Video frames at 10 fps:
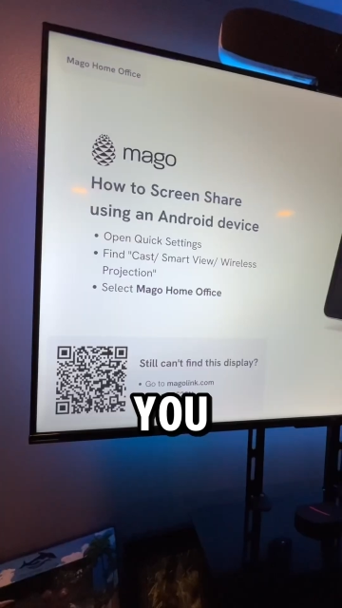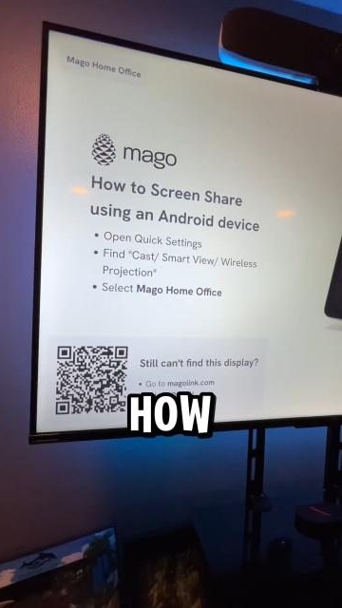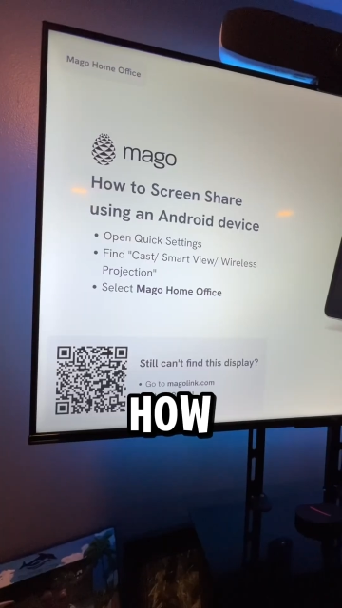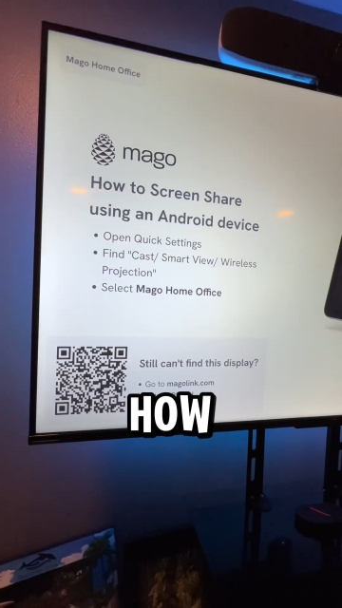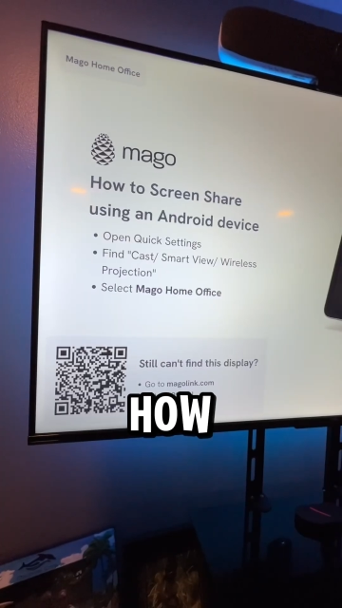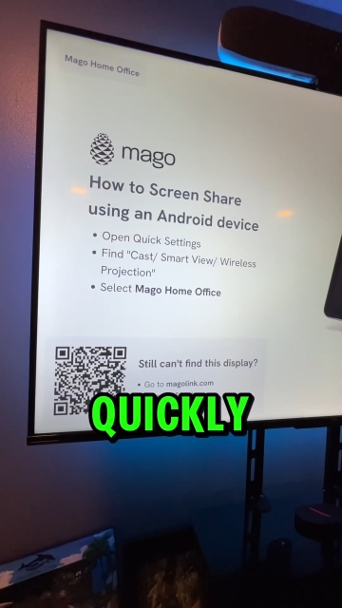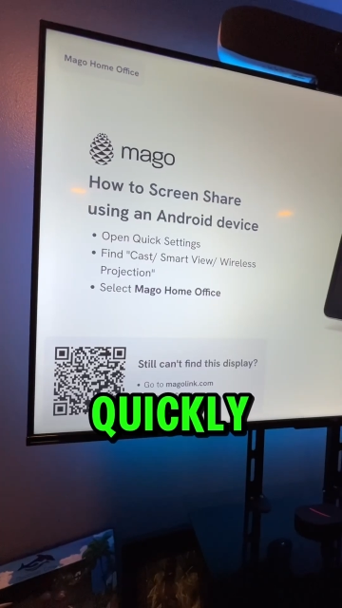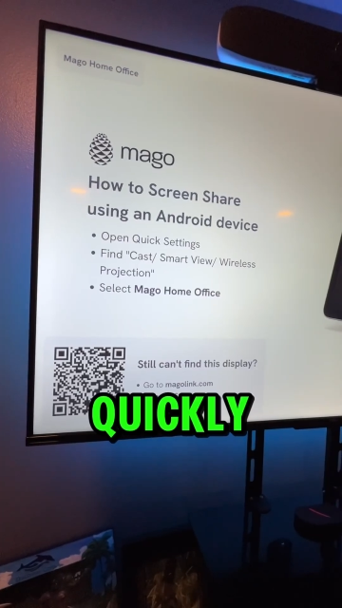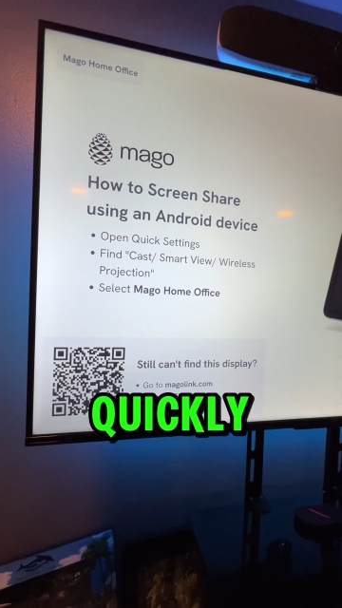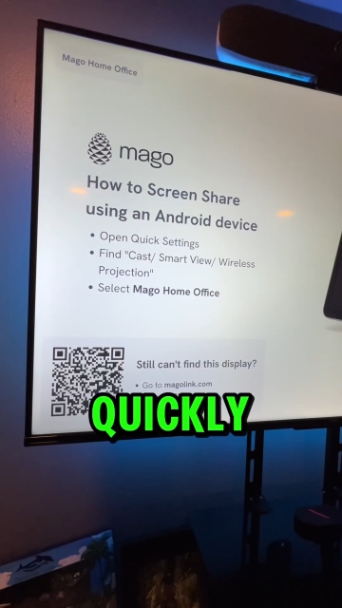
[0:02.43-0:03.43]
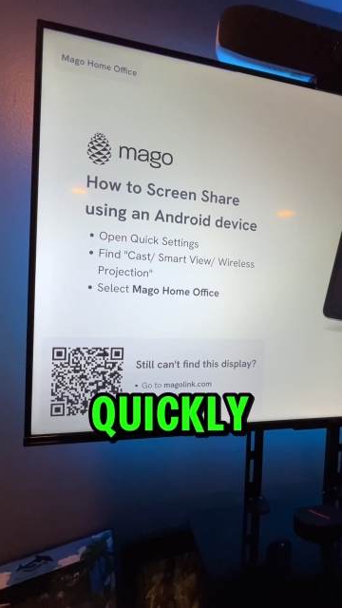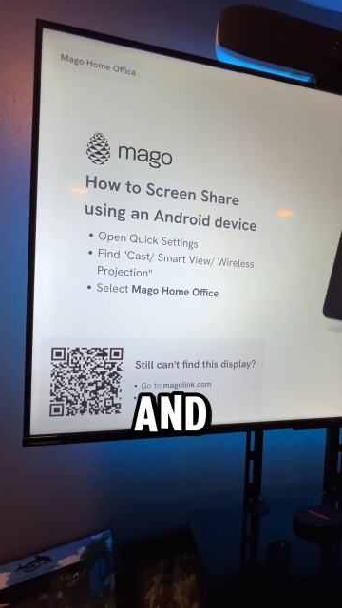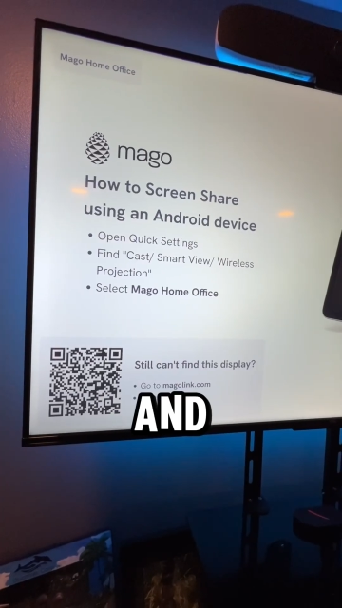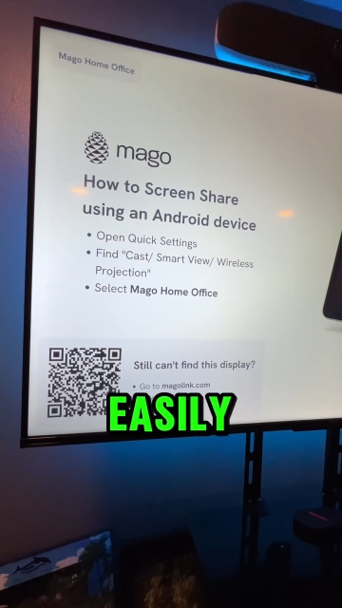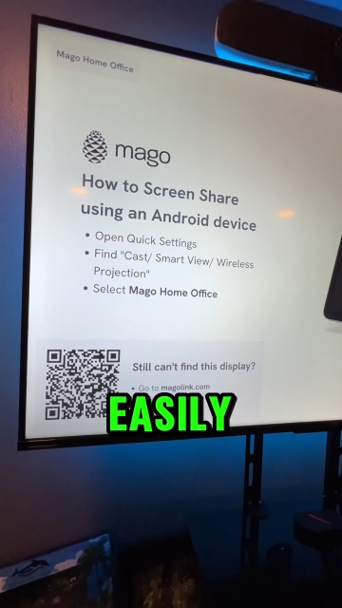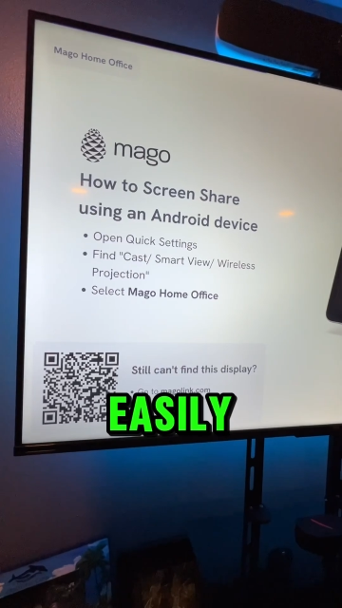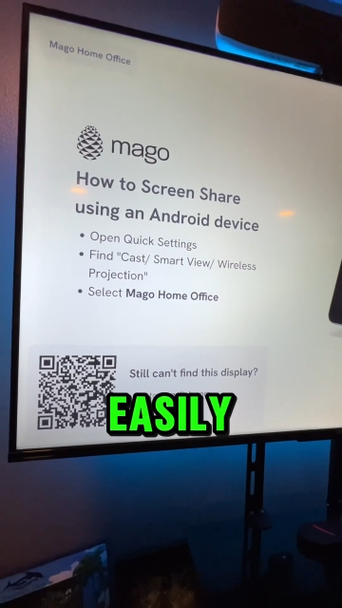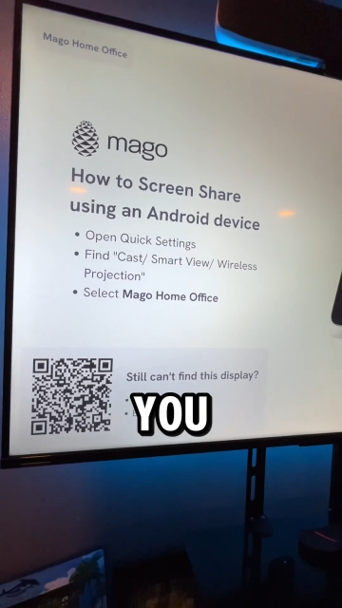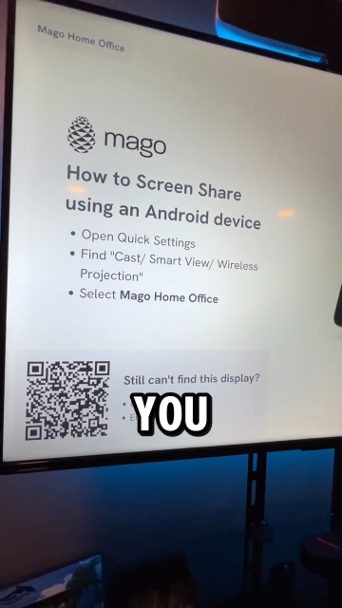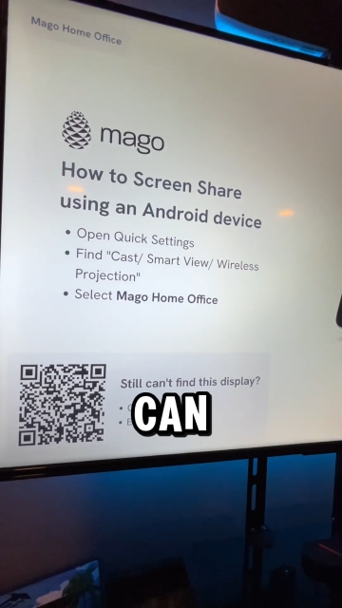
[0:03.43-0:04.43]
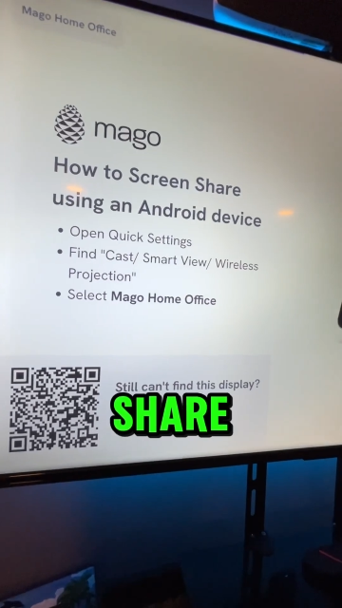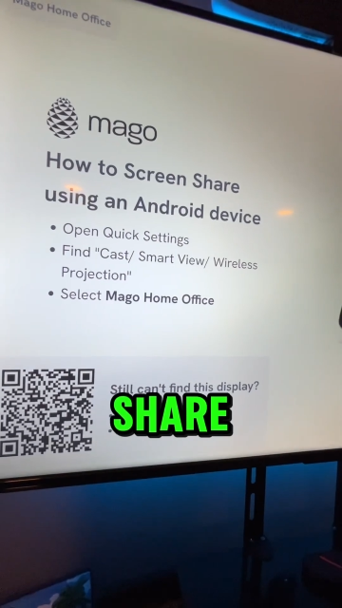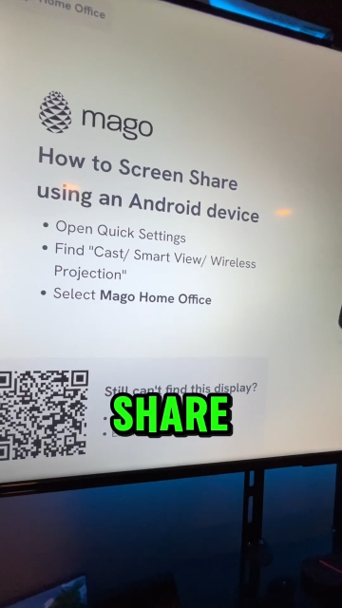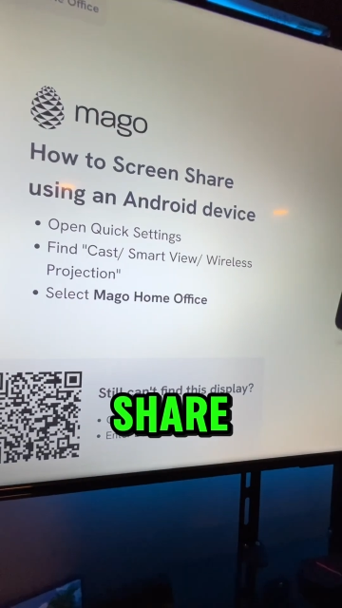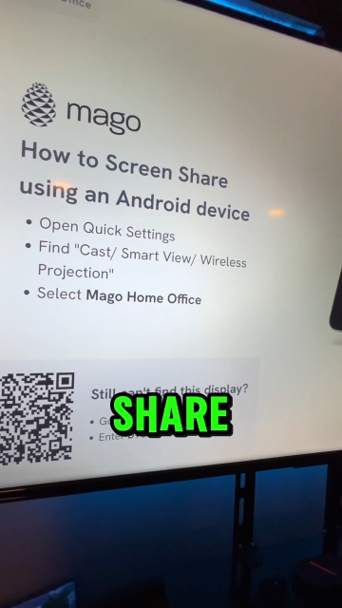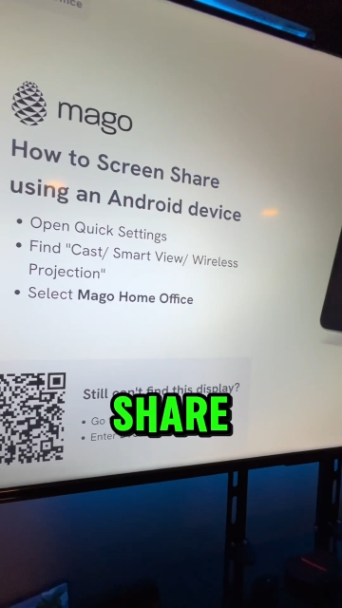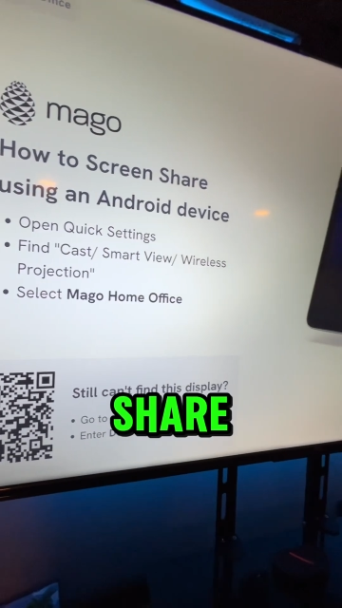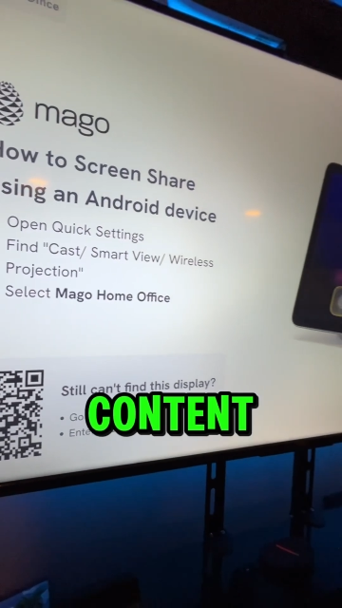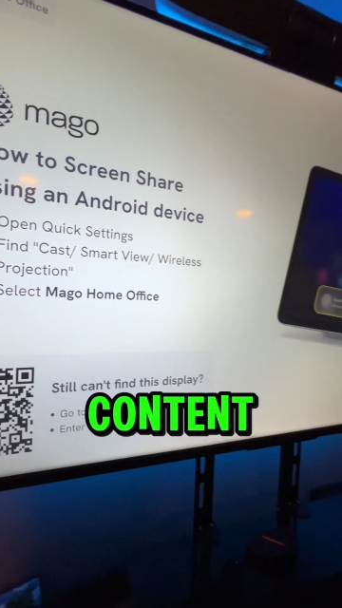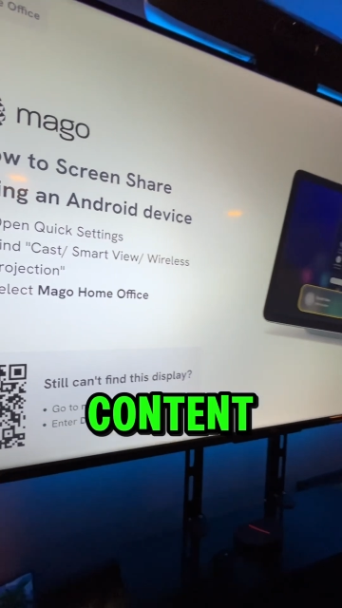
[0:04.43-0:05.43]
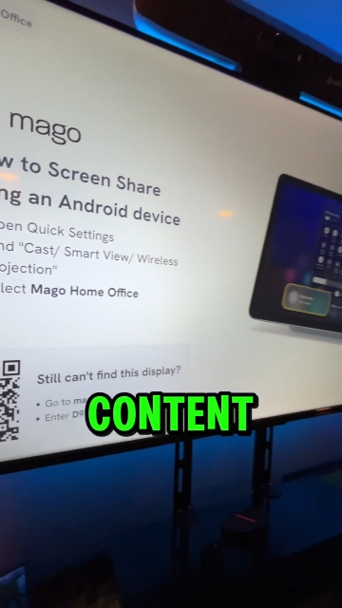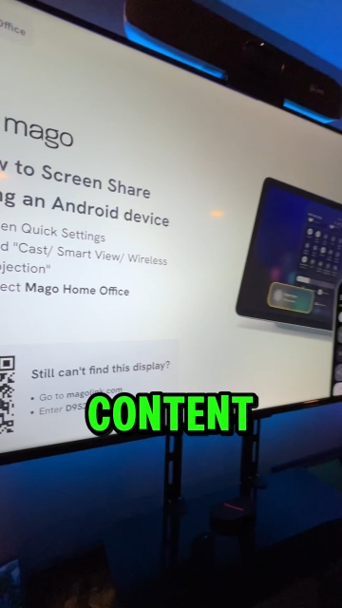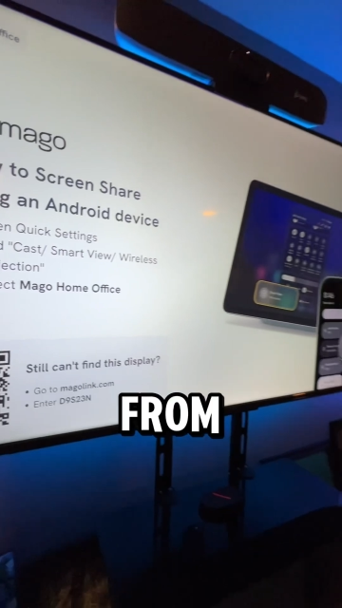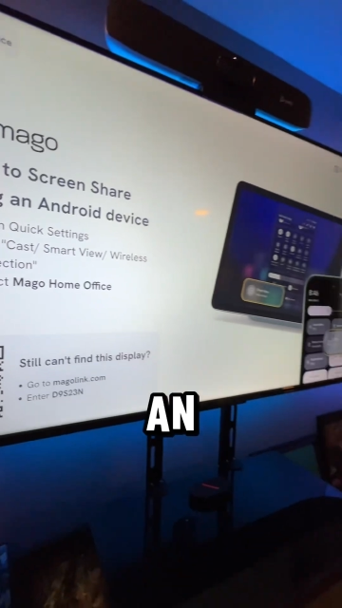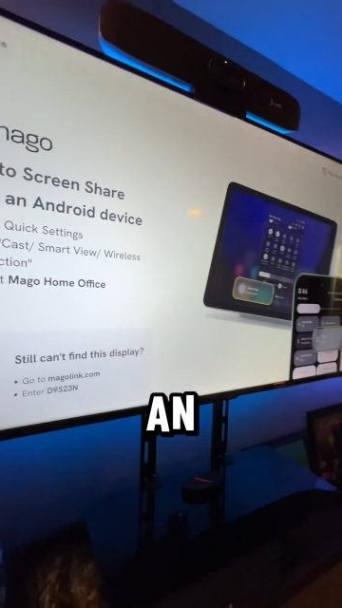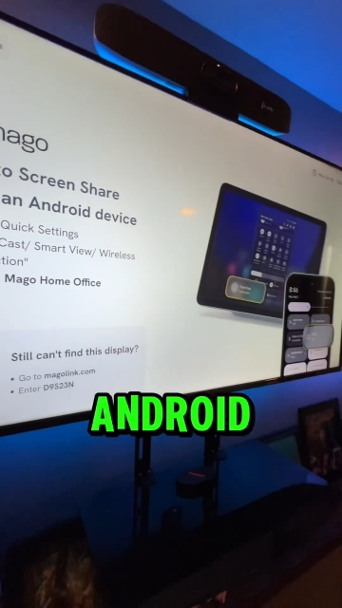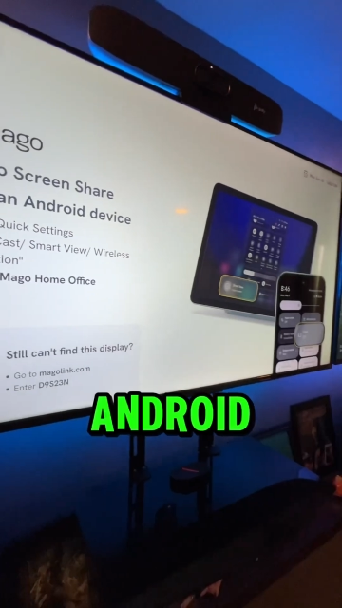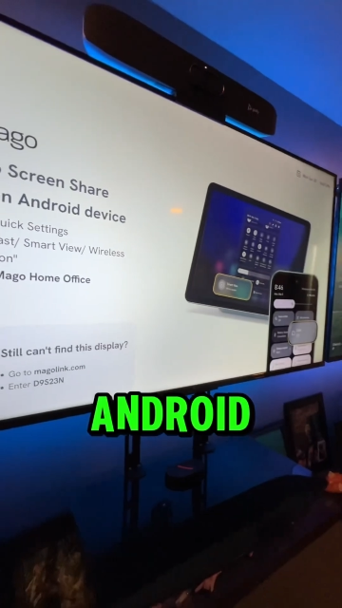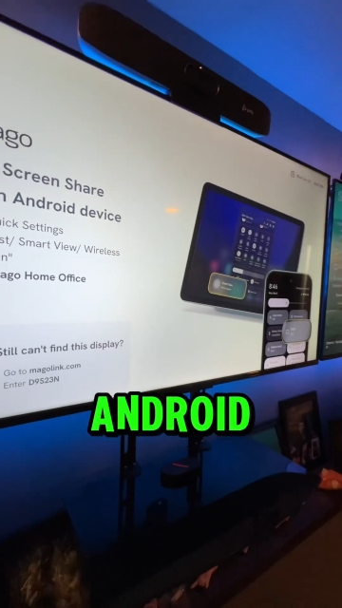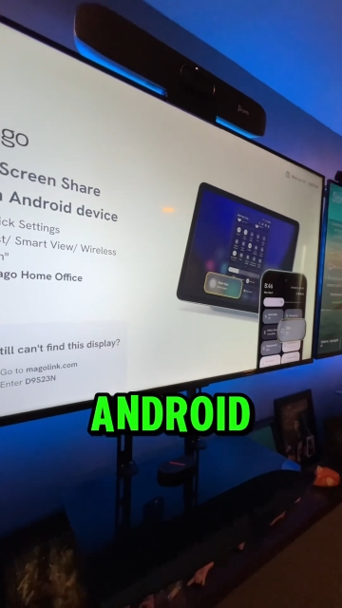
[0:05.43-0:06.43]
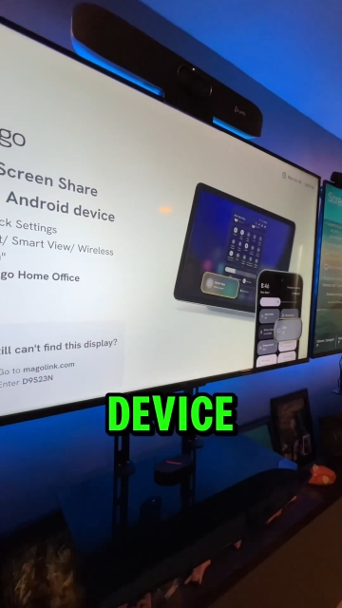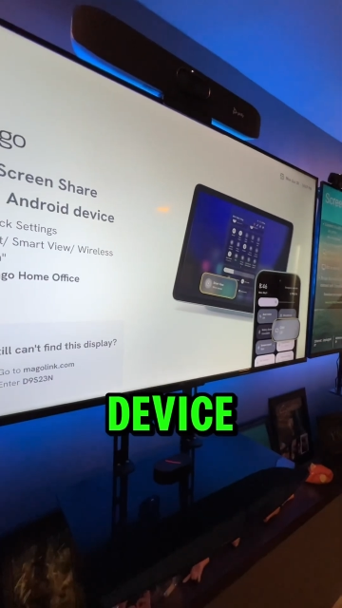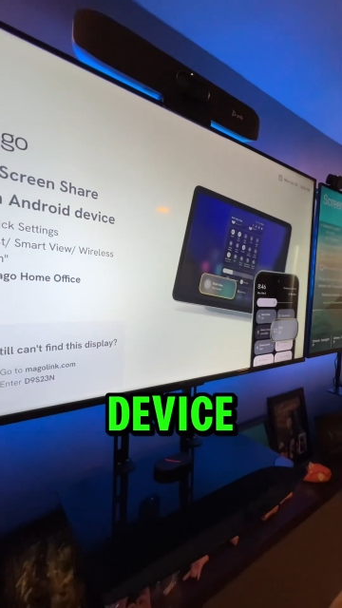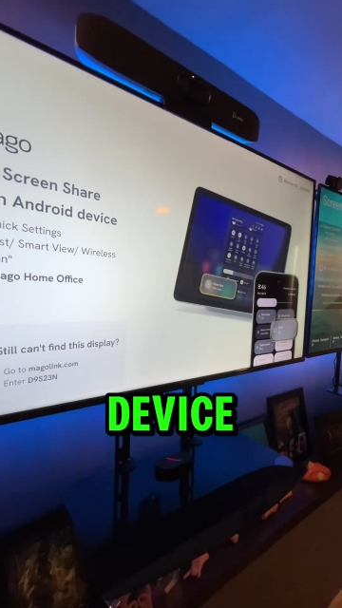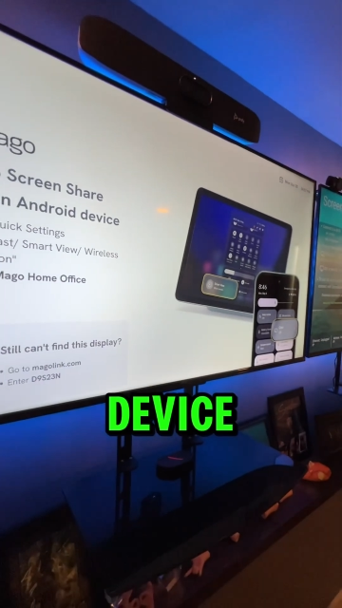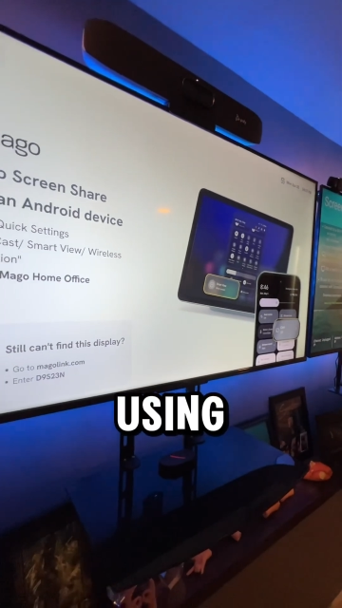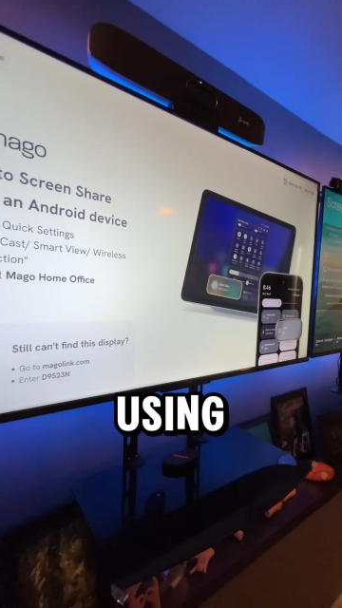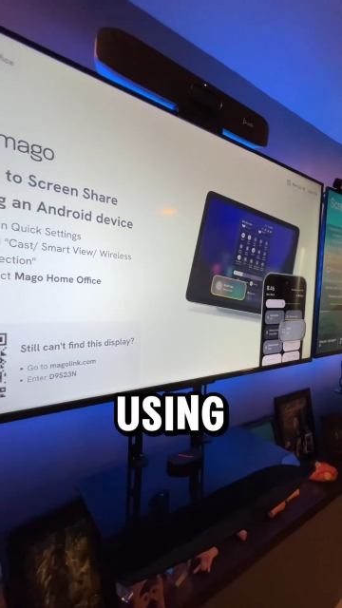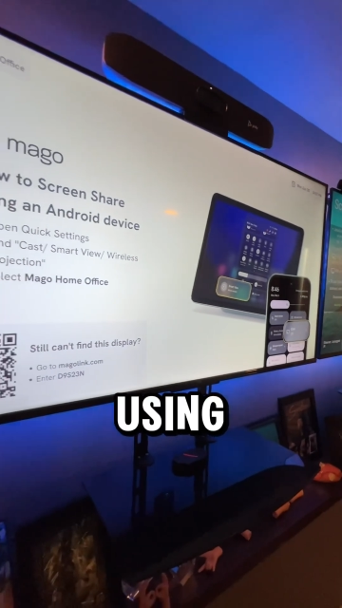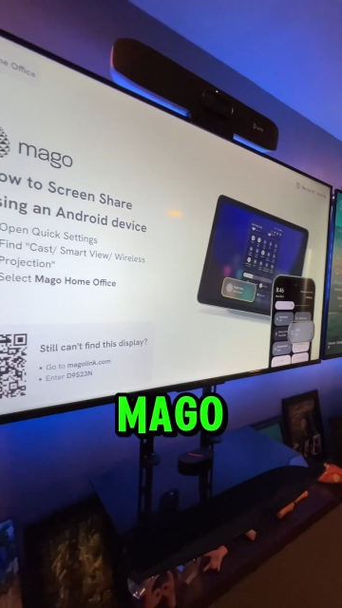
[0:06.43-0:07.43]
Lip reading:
Nobody's mouth can be seen.